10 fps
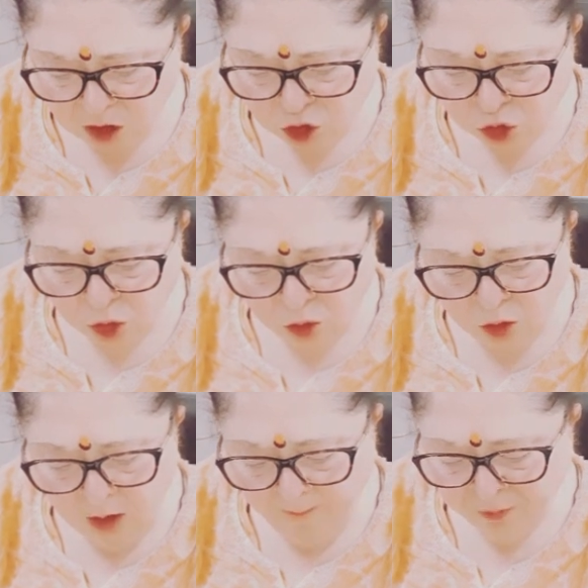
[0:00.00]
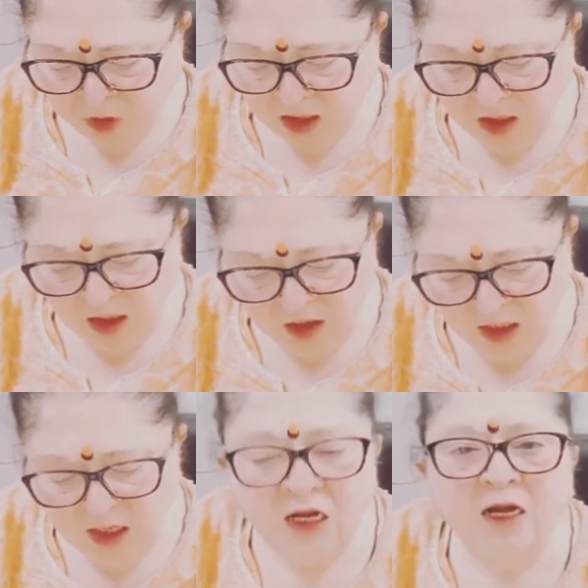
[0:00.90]
shown in
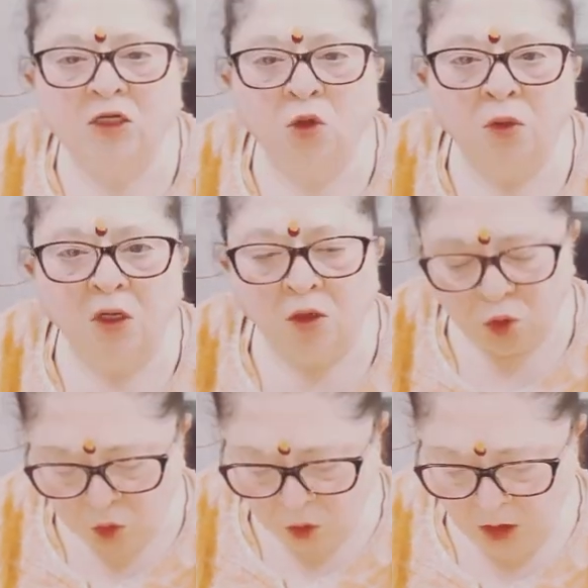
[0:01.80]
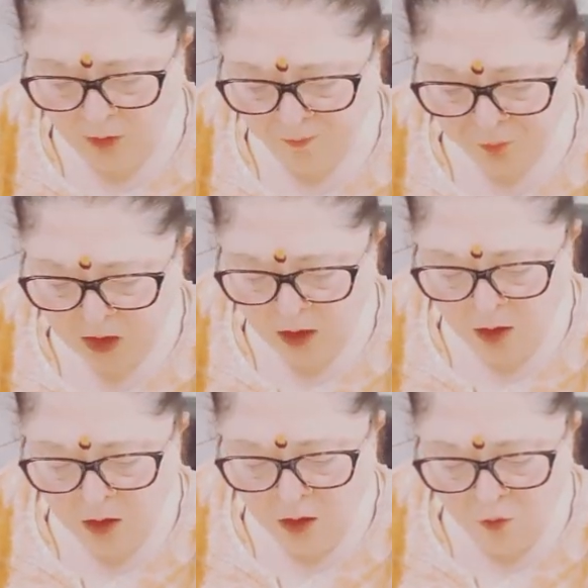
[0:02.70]
the electoral roll
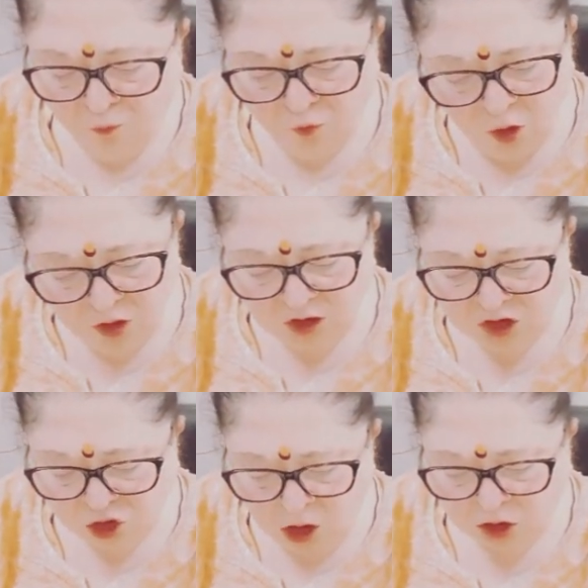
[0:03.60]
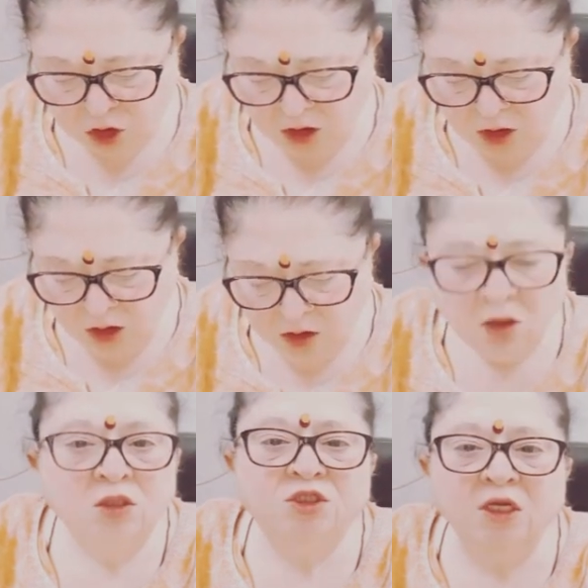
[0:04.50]
for the structure,
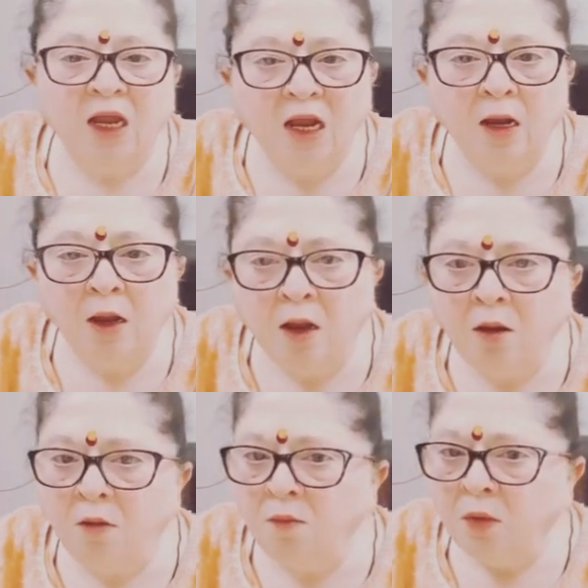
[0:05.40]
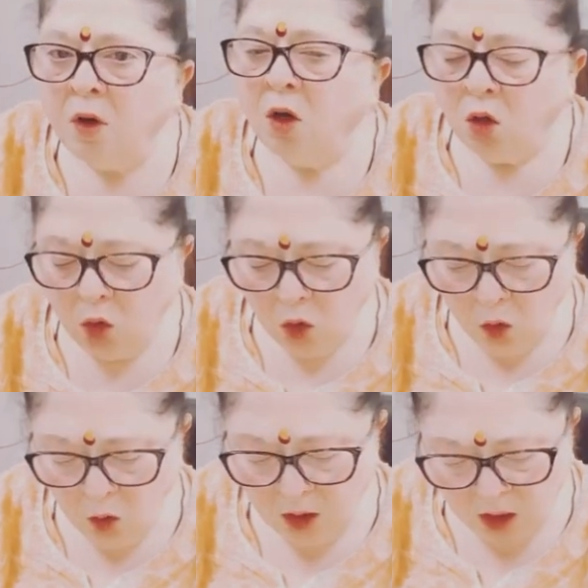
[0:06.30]
shall have
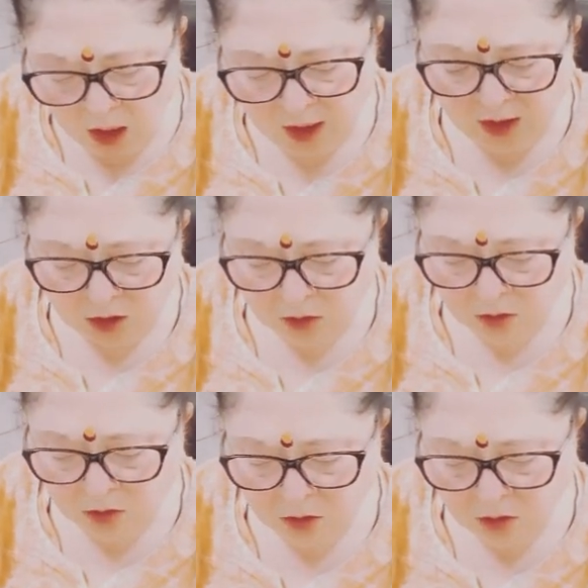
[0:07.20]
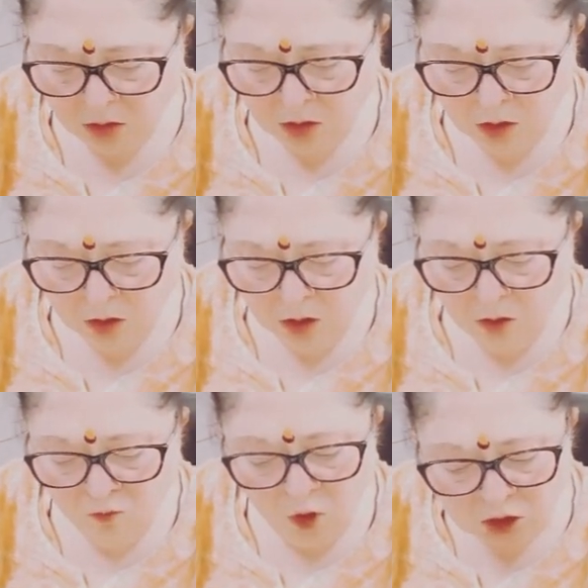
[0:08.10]
no right
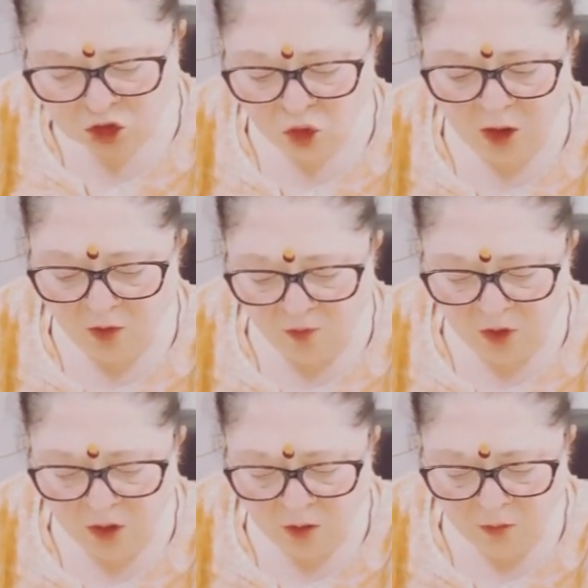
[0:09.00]
whatsoever